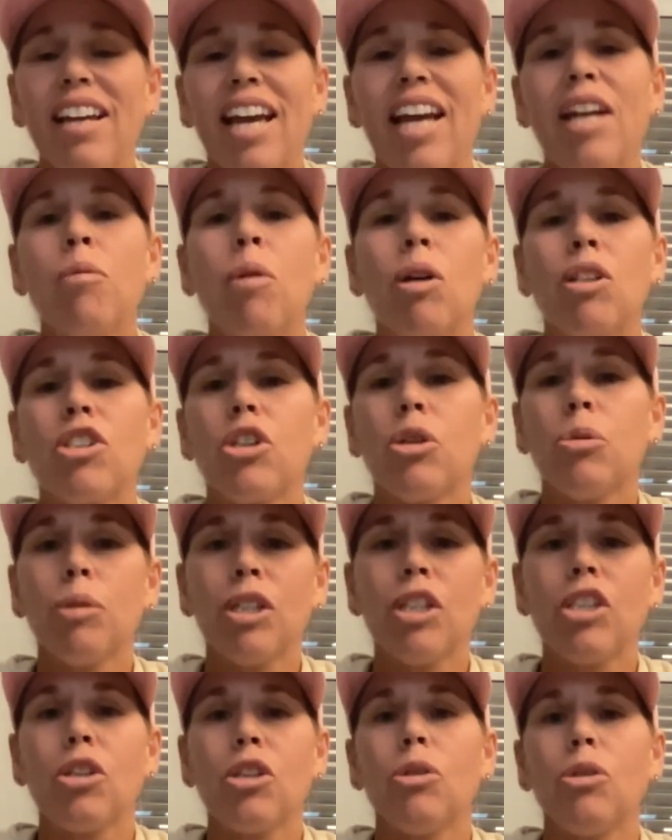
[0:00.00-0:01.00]
And what you
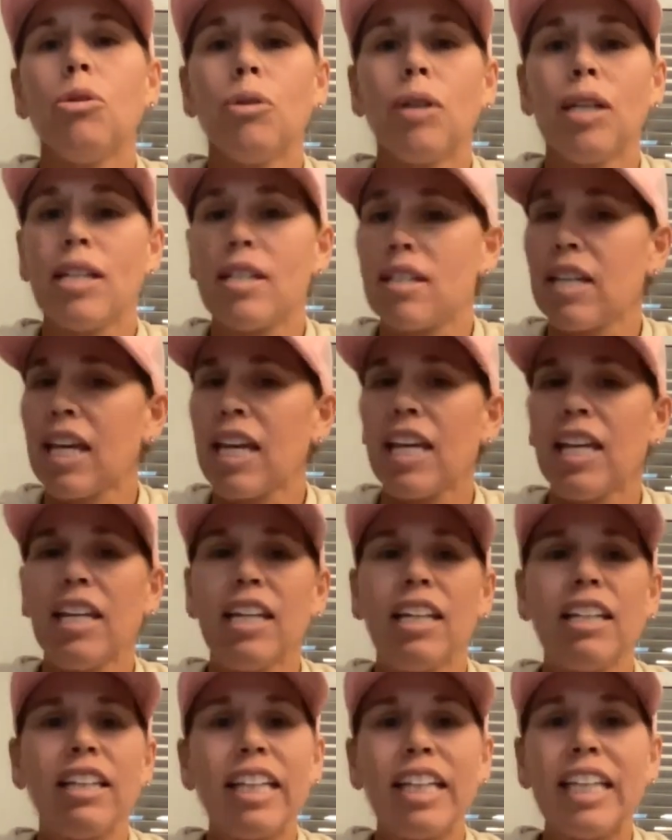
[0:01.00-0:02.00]
would do is, again,
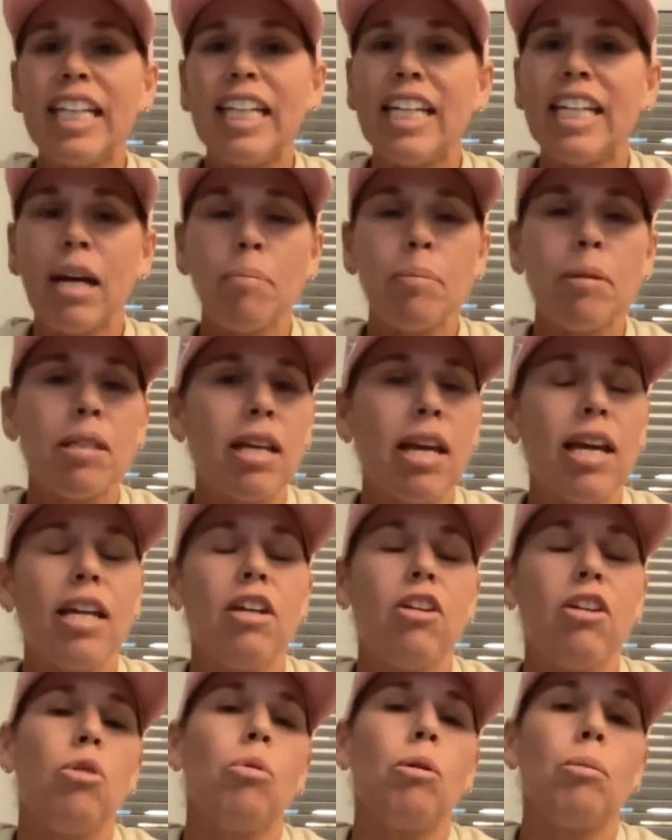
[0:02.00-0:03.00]
in the lead up
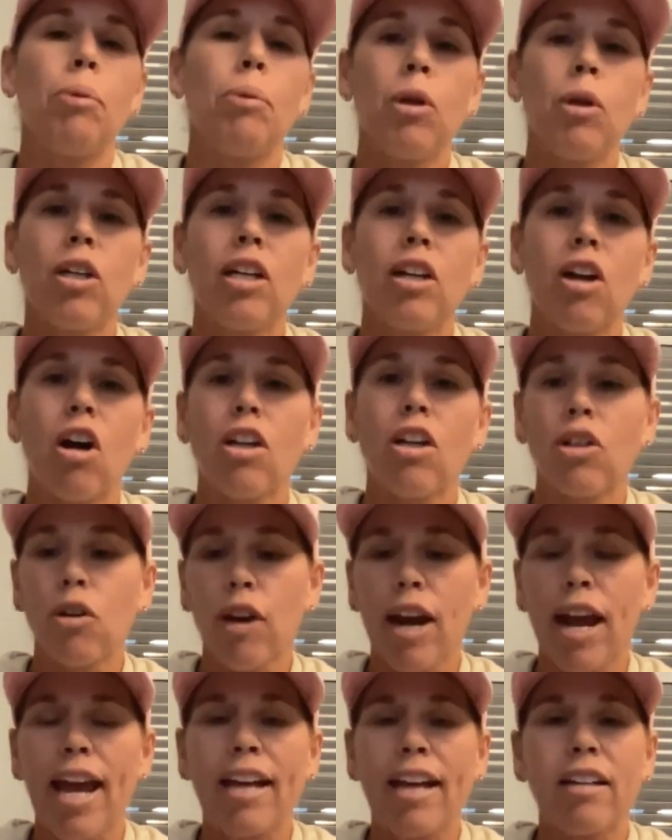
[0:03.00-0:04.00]
set, you would put it on
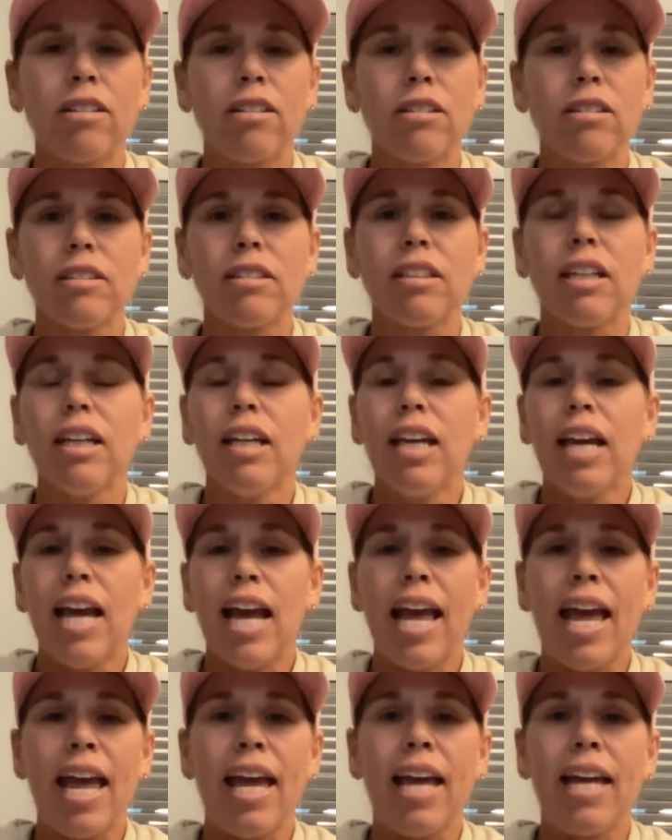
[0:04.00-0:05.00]
your ankles
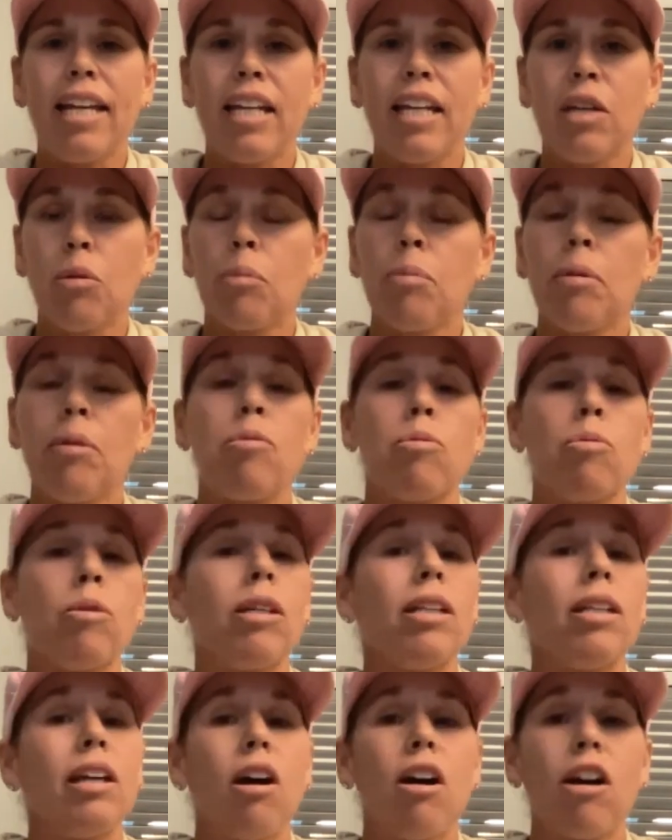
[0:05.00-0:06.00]
and it would be
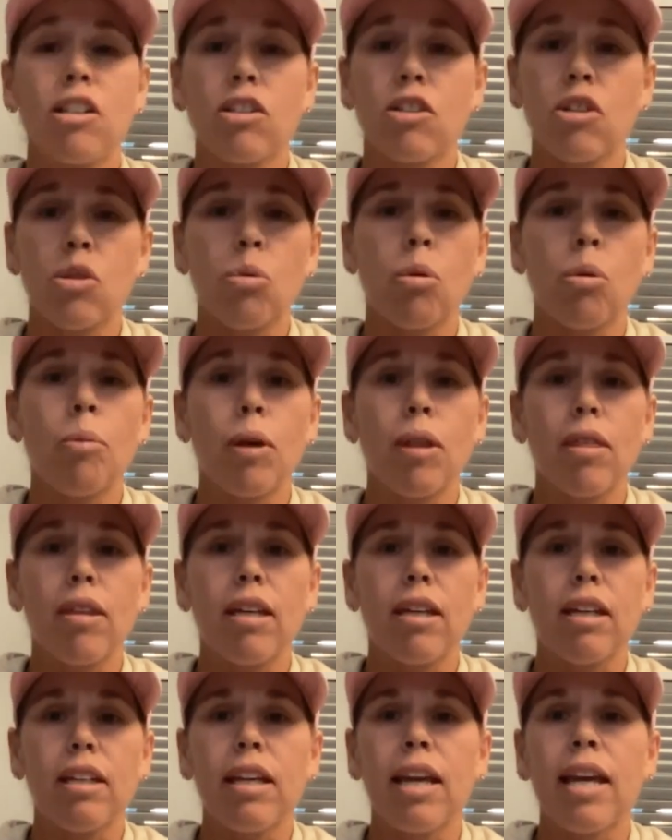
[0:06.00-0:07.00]
really hard to swim with
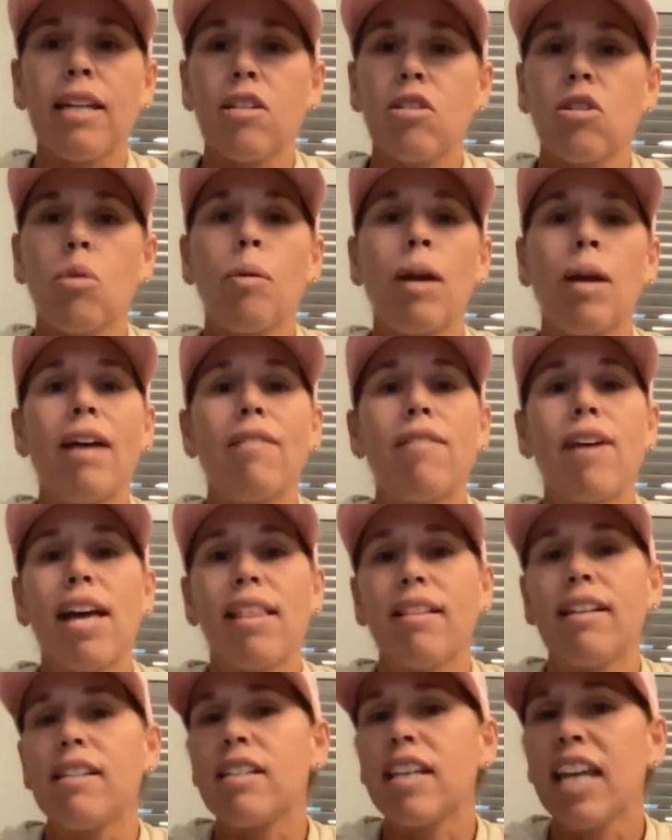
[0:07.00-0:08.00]
it. And so we have
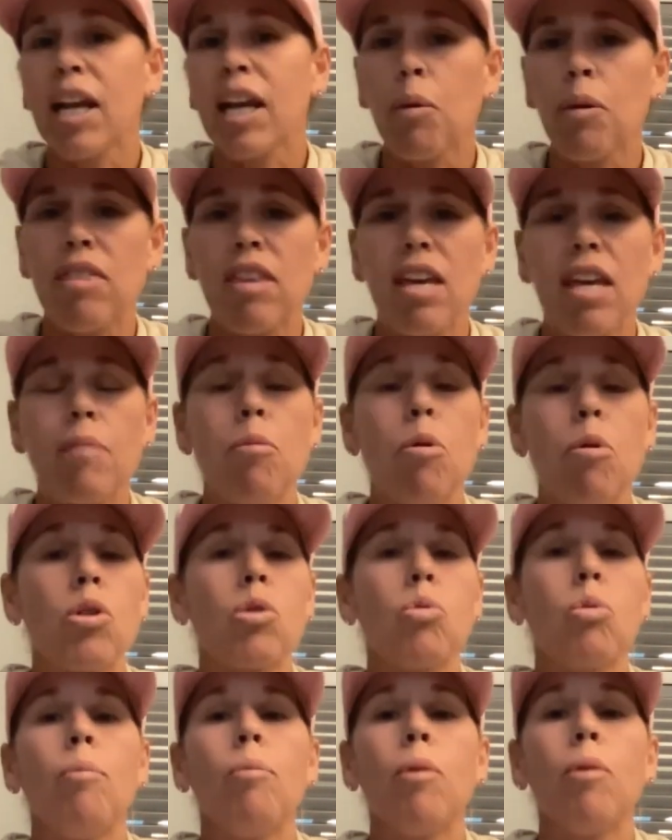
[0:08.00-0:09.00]
athletes kick with them or
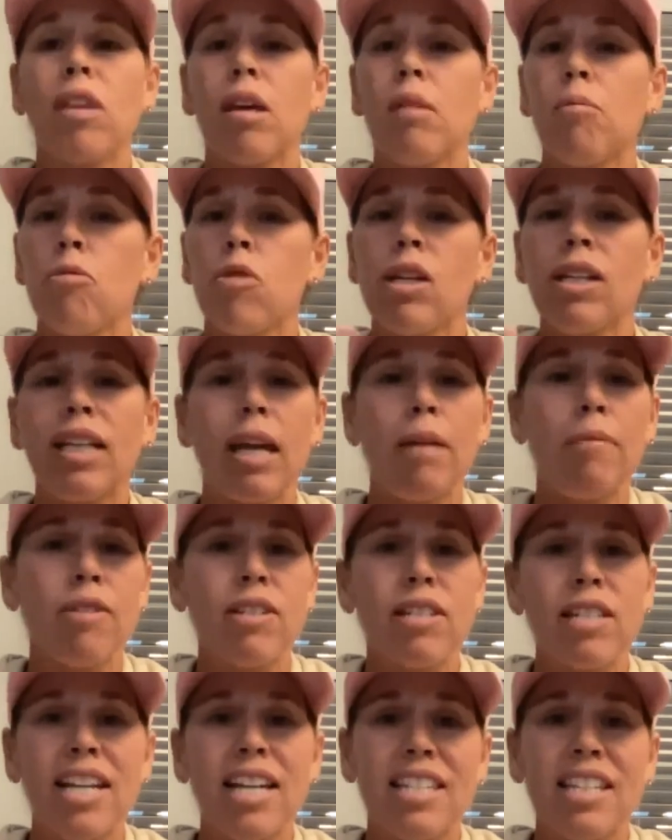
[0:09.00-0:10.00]
swim with them, really
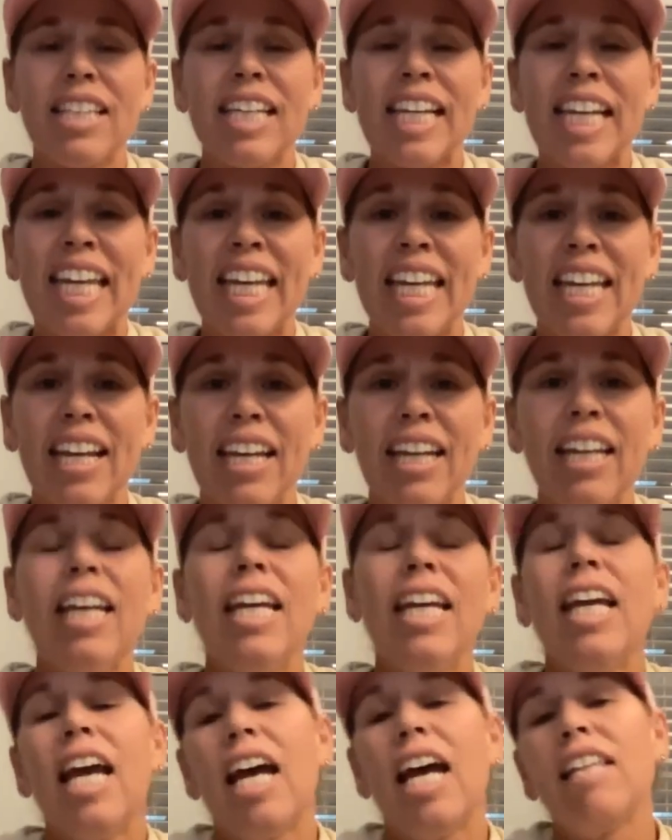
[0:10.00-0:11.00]
emphasizing the kick.
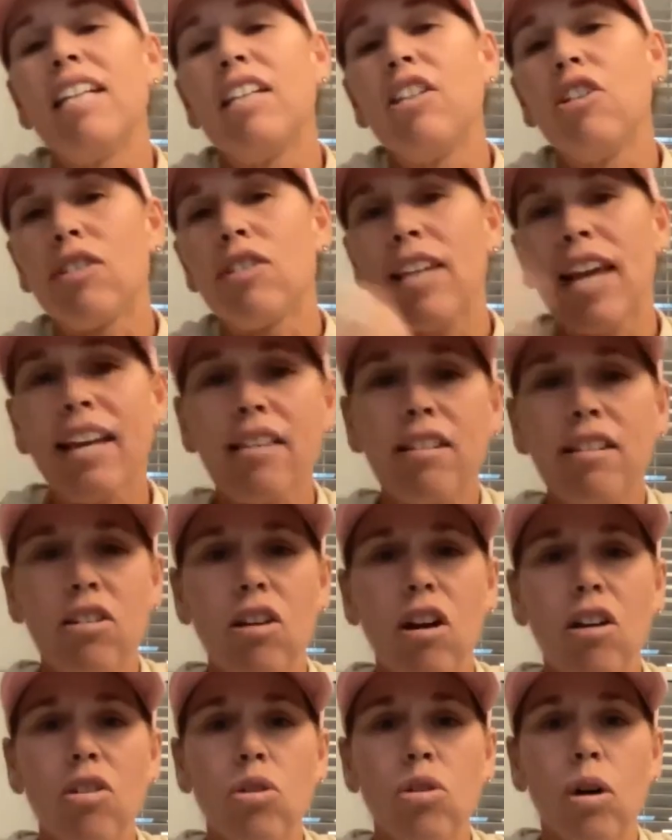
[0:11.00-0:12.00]
And then you take the
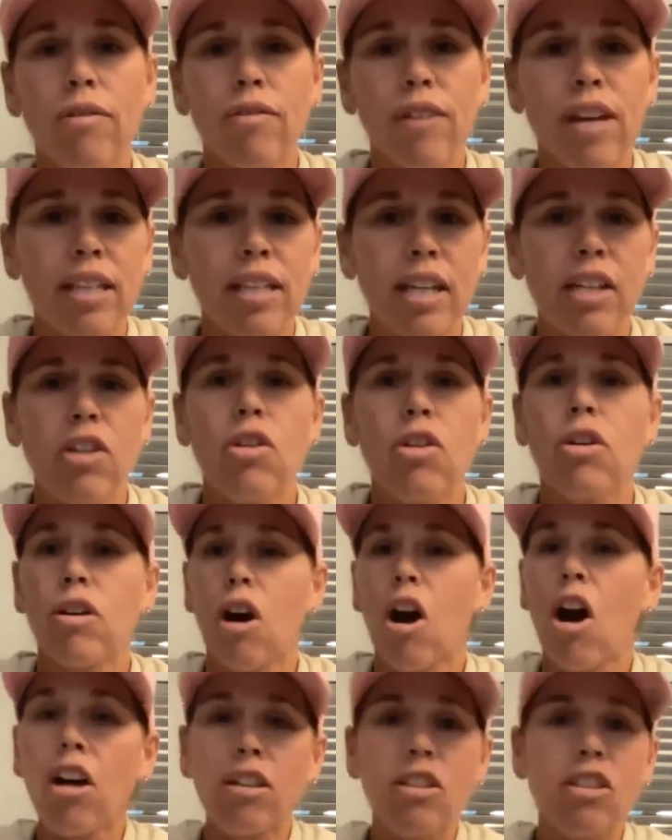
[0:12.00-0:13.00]
socks off and then
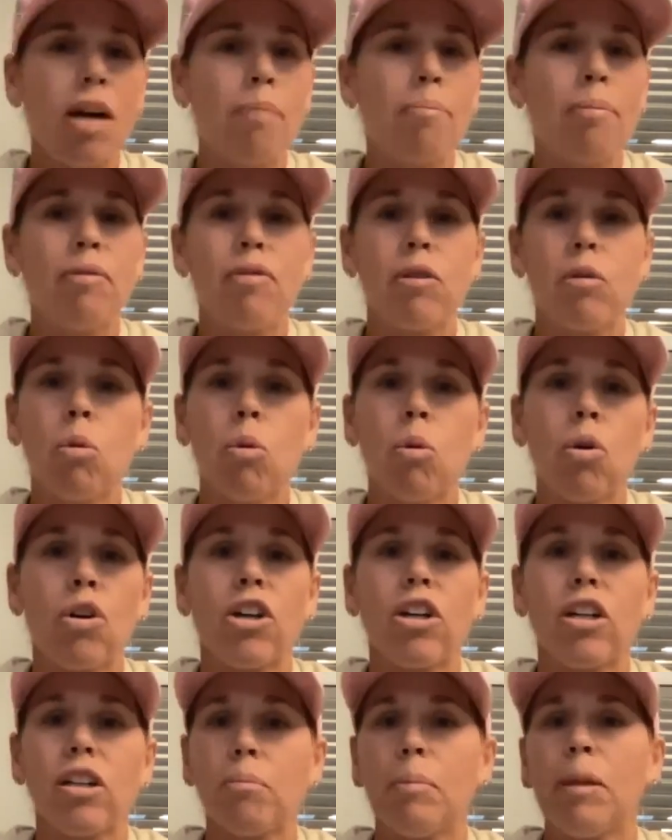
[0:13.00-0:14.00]
you're on top of the
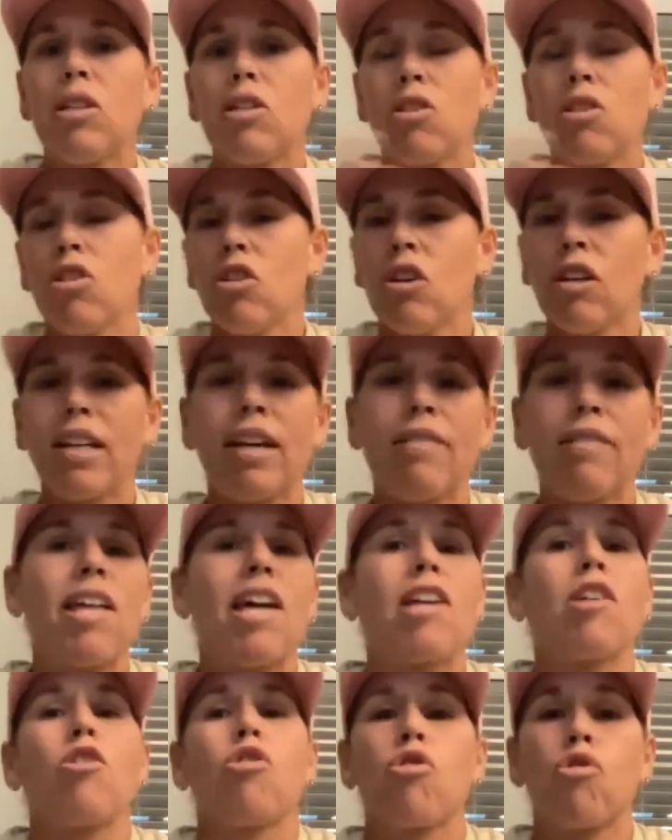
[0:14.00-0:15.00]
water because you don't have
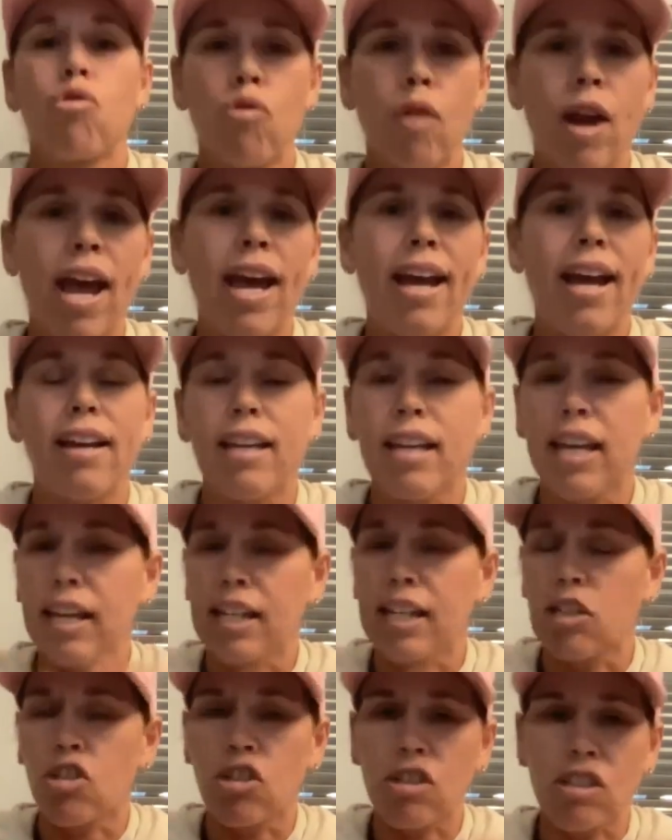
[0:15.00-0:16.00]
that drag. Again,
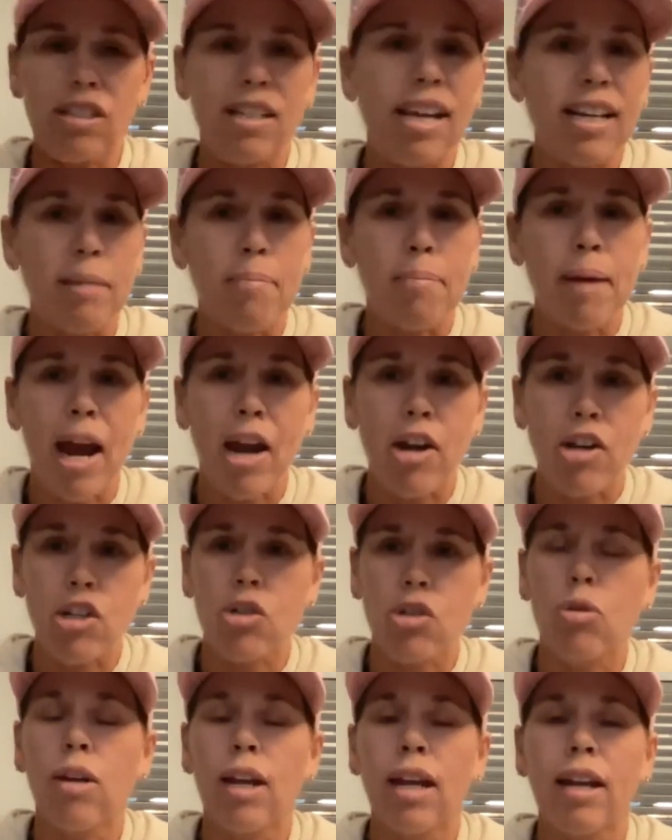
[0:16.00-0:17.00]
it's just like a
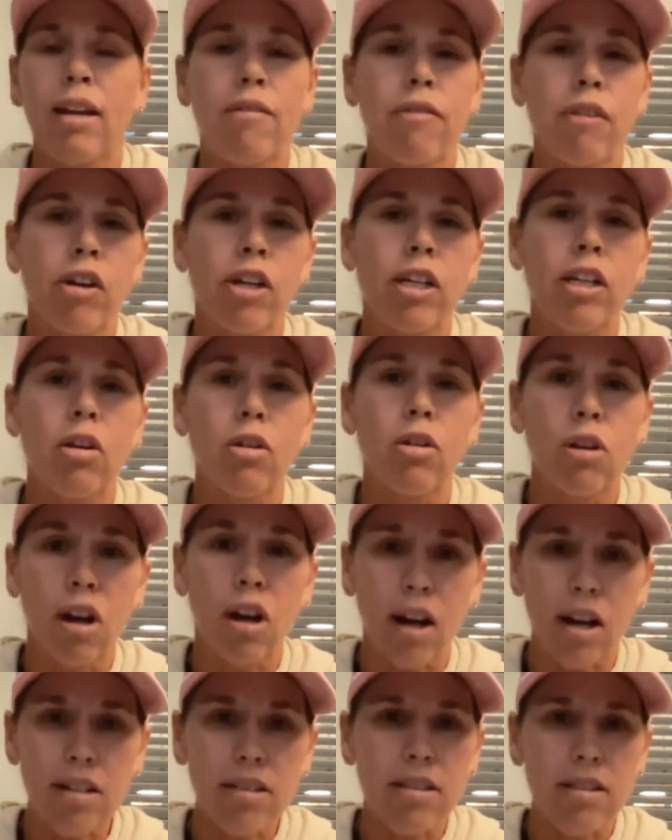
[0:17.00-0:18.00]
parachute at a very low
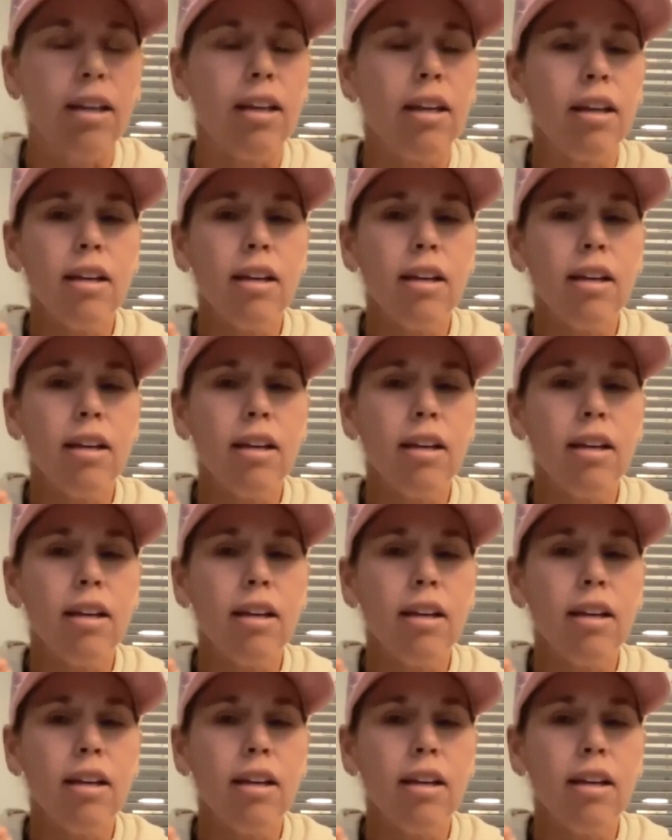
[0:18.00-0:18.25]
cost.